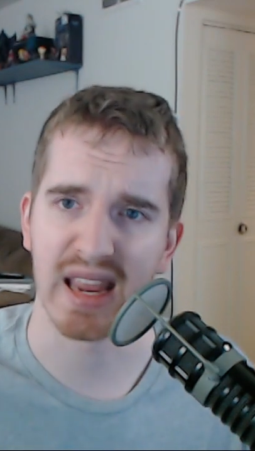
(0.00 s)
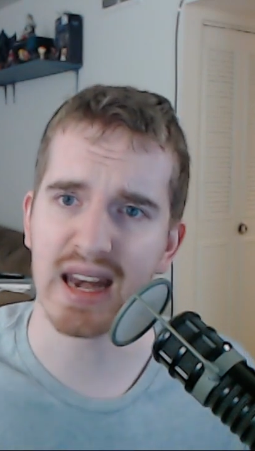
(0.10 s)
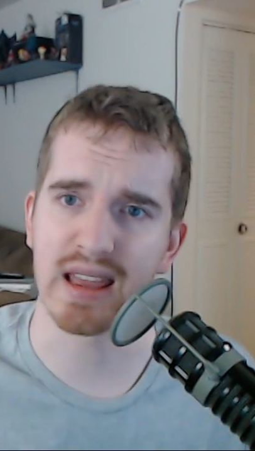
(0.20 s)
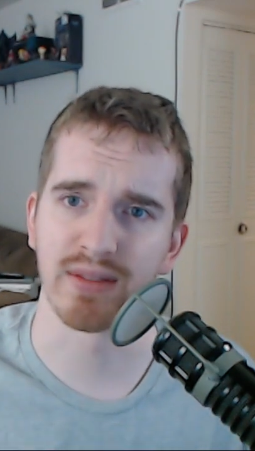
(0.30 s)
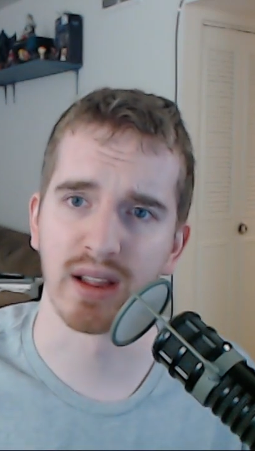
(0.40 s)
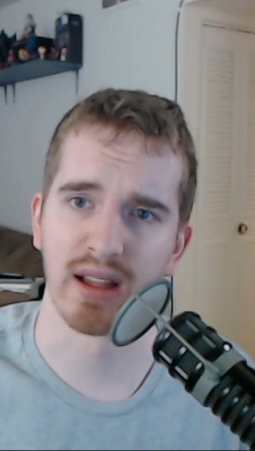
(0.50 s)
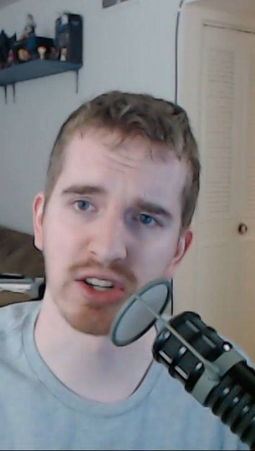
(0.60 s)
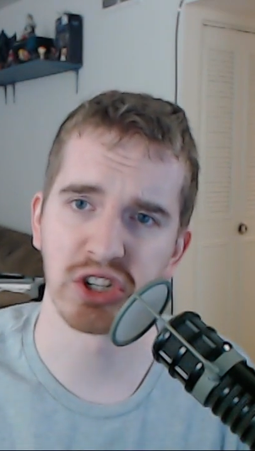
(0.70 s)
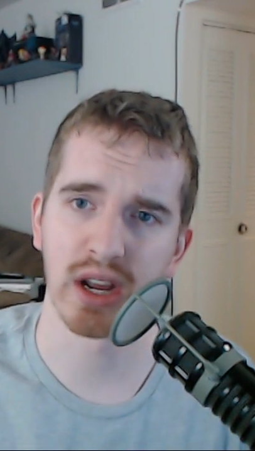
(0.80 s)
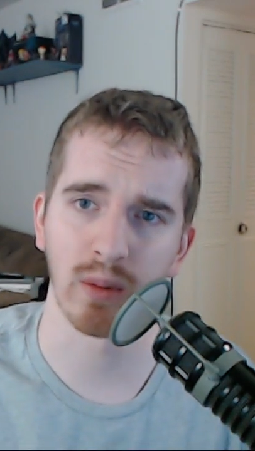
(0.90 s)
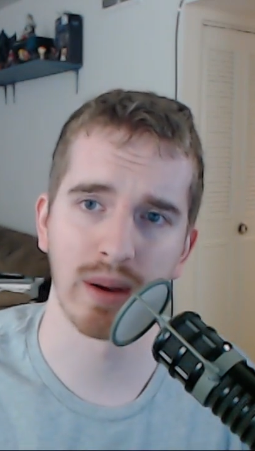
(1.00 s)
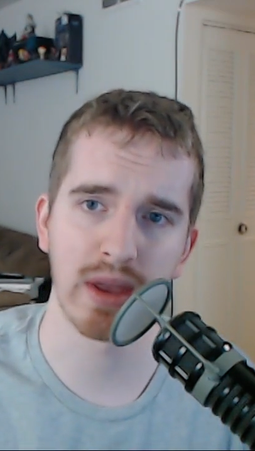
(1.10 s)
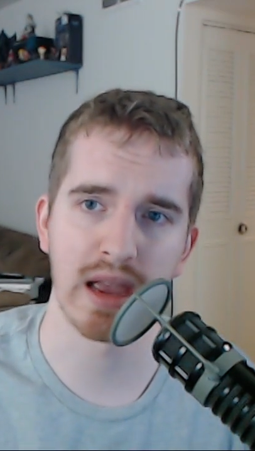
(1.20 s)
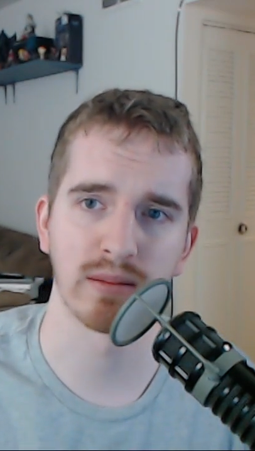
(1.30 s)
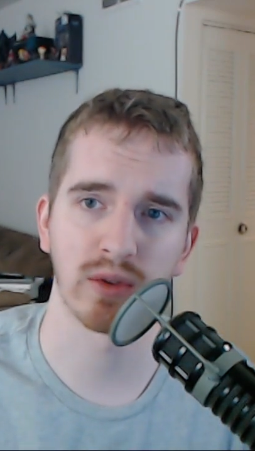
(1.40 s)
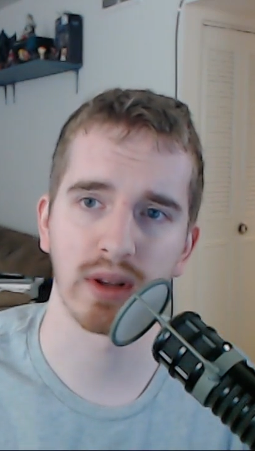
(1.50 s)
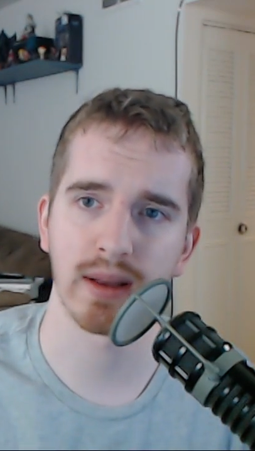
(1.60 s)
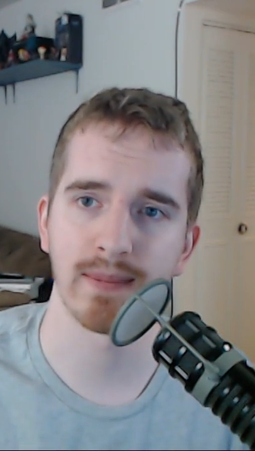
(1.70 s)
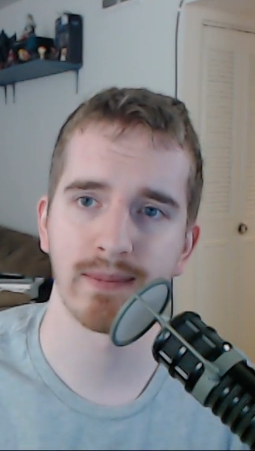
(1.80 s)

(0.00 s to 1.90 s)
any of the Logitech webcams, really.